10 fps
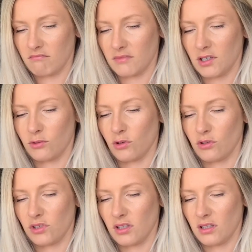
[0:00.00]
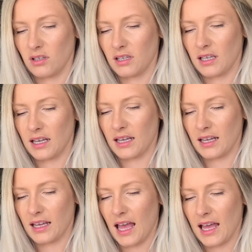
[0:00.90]
oh God,
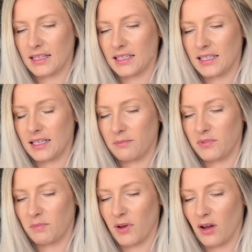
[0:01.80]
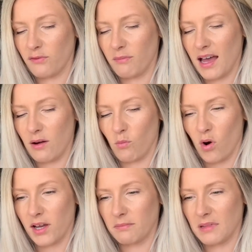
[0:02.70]
Antibs bath mat,
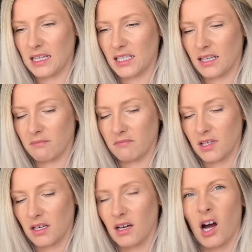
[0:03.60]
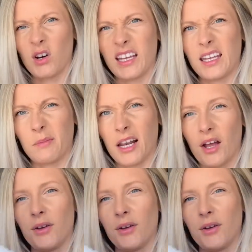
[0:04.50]
white medium. I'll link it below.